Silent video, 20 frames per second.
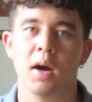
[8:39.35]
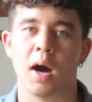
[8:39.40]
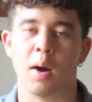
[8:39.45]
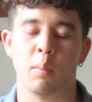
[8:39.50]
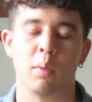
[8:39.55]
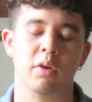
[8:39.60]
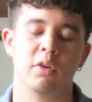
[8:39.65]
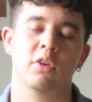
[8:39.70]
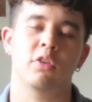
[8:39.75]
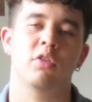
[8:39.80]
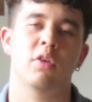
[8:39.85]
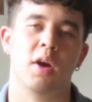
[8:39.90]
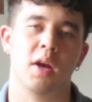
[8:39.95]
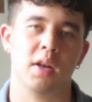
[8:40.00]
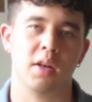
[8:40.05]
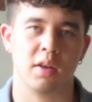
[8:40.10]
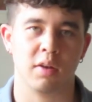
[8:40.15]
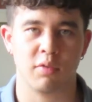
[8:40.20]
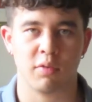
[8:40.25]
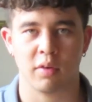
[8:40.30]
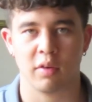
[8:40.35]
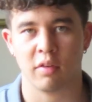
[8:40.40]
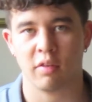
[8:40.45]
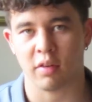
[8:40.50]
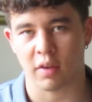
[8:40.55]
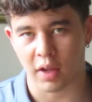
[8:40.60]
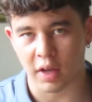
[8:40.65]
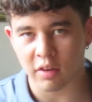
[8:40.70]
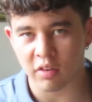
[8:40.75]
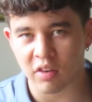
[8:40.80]
I want to try different
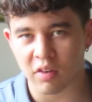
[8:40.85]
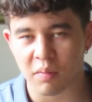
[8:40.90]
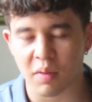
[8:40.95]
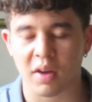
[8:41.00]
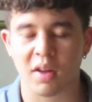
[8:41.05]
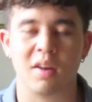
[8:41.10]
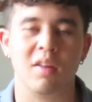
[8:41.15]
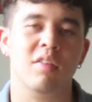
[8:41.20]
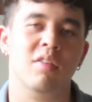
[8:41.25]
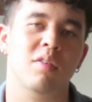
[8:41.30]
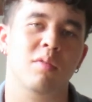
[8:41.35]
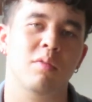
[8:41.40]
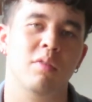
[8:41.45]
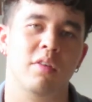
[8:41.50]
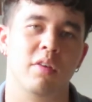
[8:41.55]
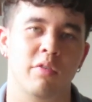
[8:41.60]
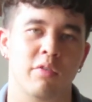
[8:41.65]
selection mechanisms,